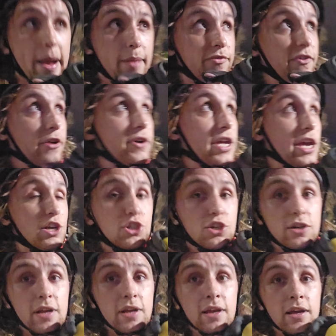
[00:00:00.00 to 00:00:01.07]

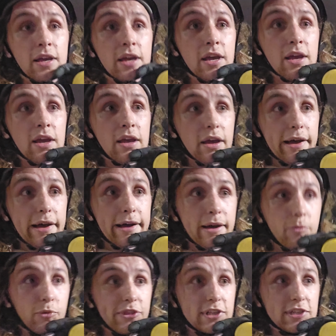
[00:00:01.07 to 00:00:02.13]
variation
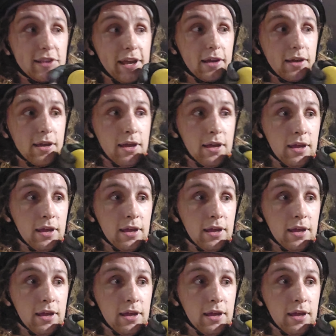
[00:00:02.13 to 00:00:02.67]
with the stick,